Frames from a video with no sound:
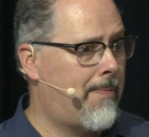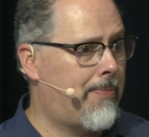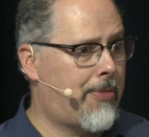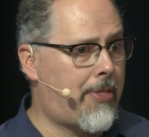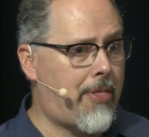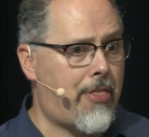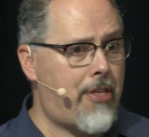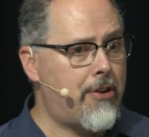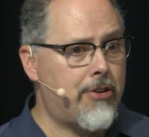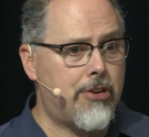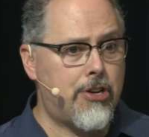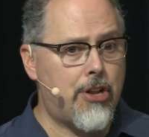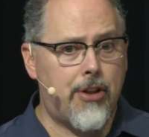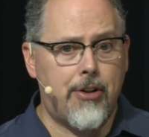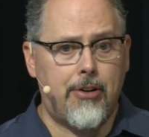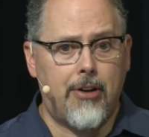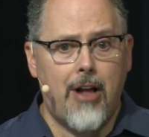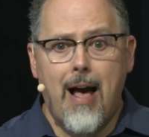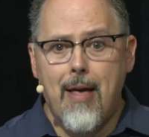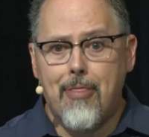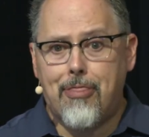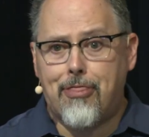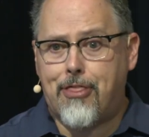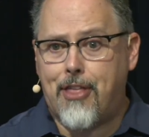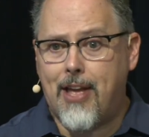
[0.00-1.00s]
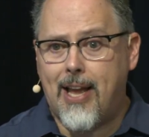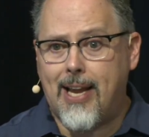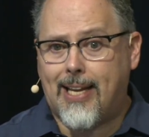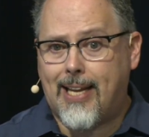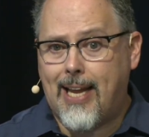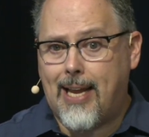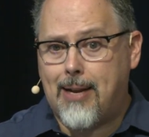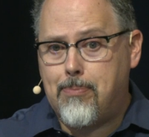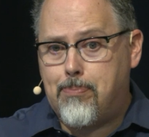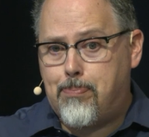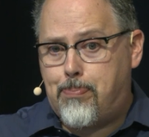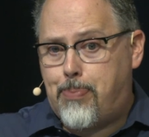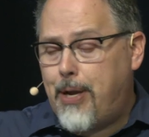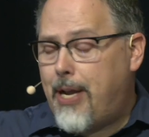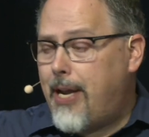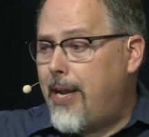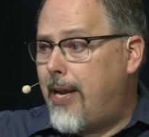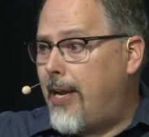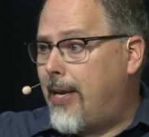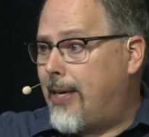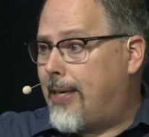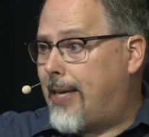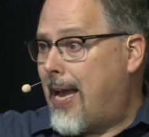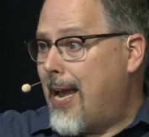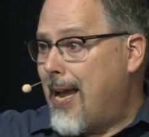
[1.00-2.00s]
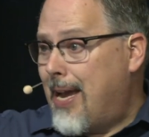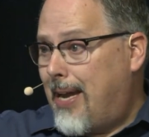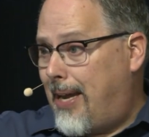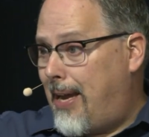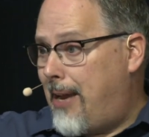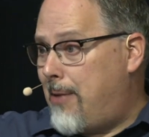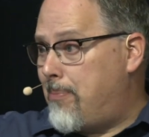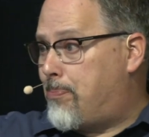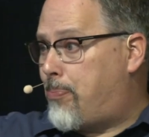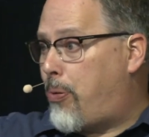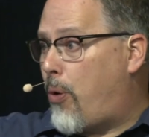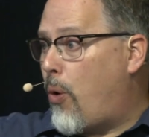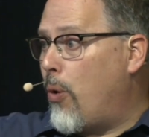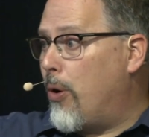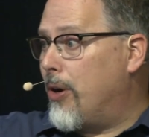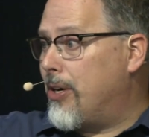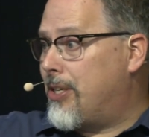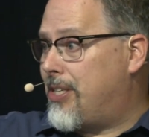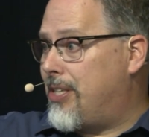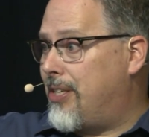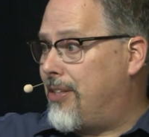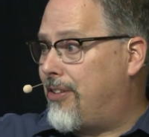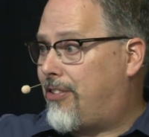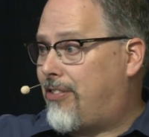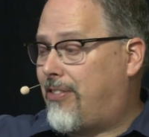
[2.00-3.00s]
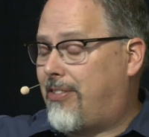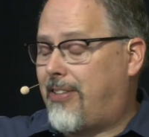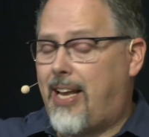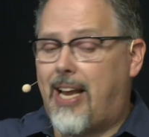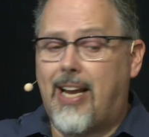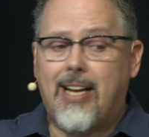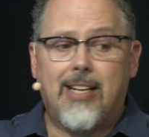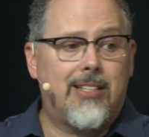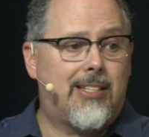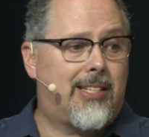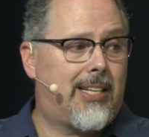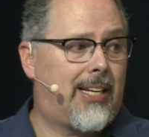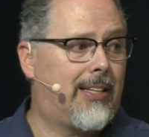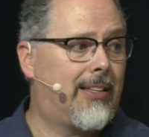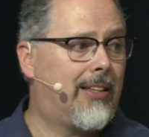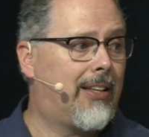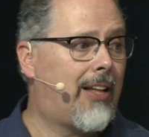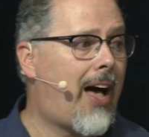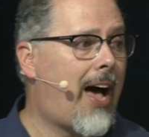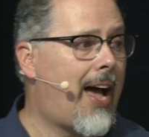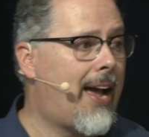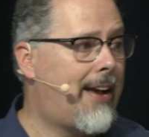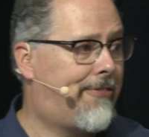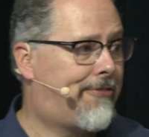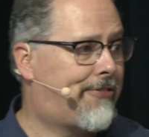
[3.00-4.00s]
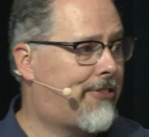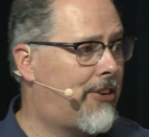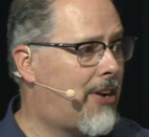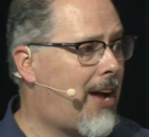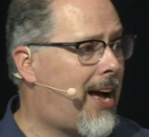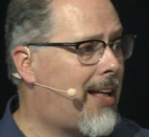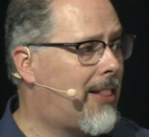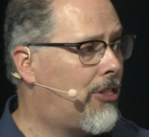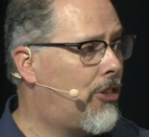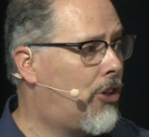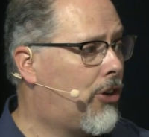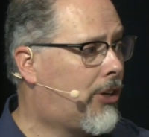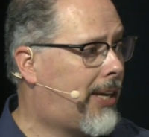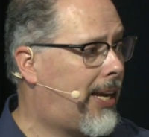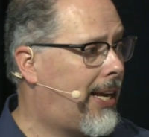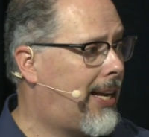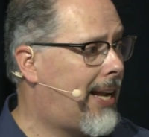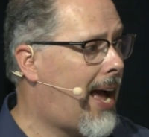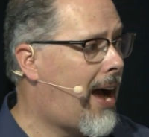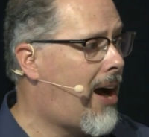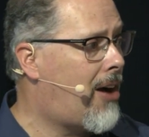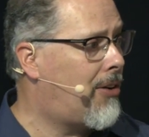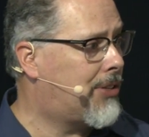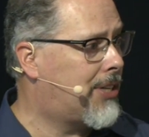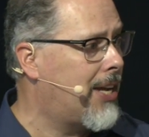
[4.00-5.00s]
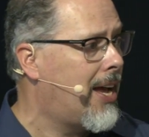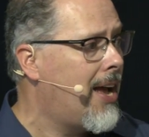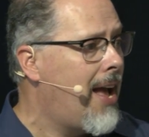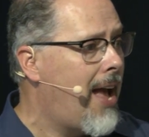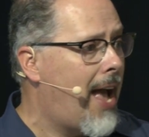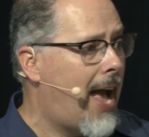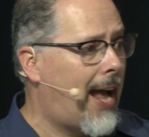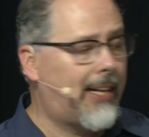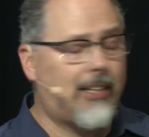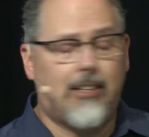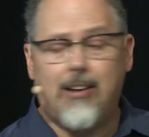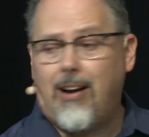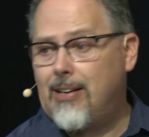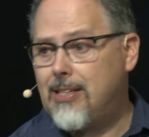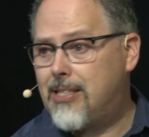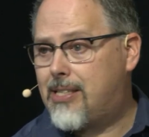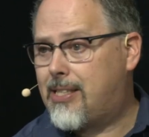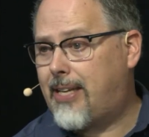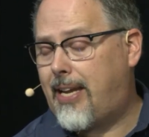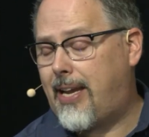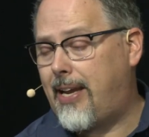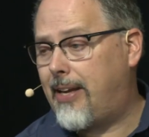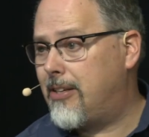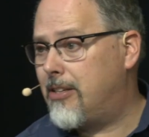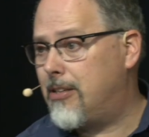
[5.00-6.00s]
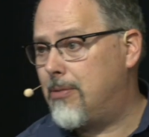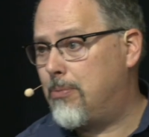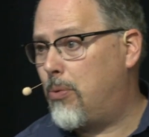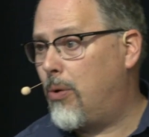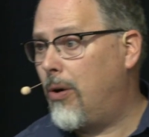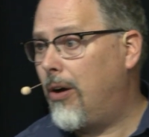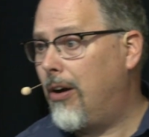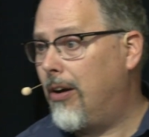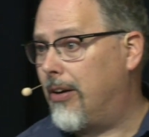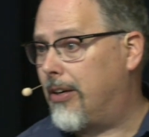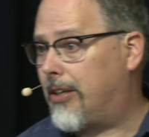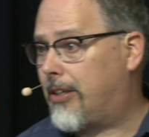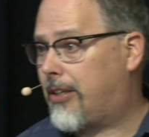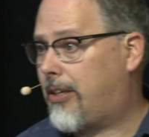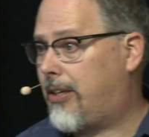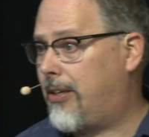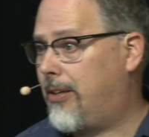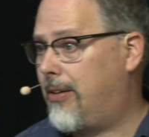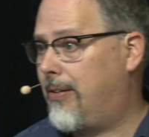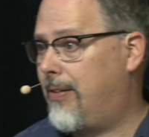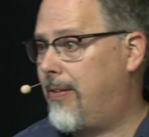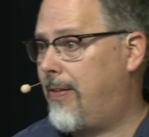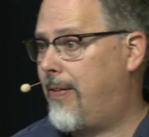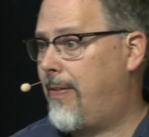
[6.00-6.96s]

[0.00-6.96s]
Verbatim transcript: They're, they're not thinking big, important things in life. They're not looking out at God's kingdom work.